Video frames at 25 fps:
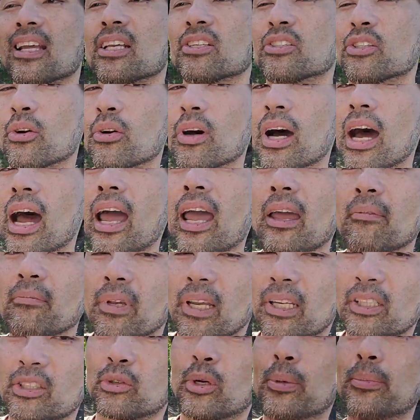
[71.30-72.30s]
the same
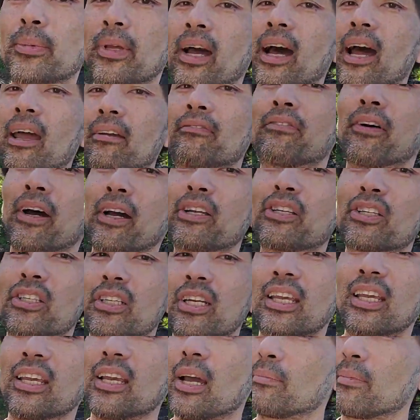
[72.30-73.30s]
time. So I am
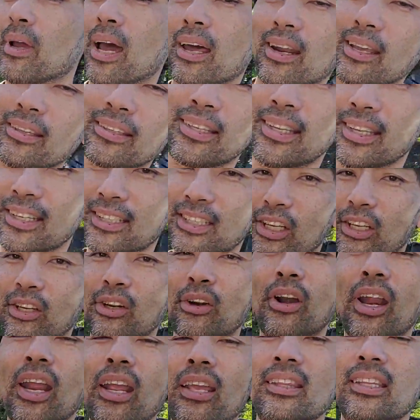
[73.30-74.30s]
extremely high
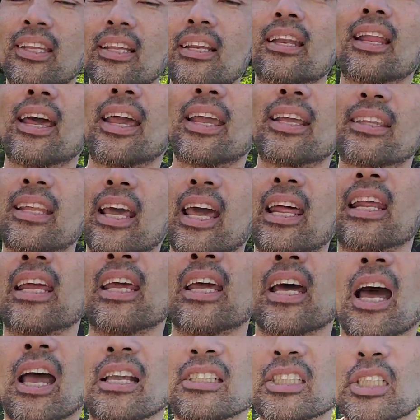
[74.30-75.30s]
functioning. I'm not
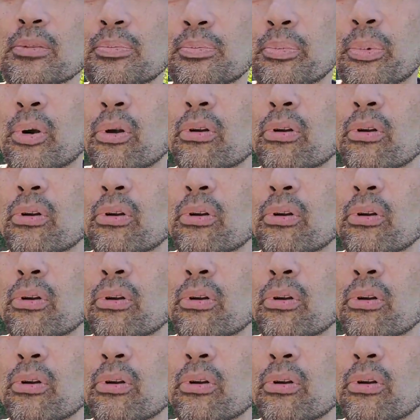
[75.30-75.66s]
autistic or anything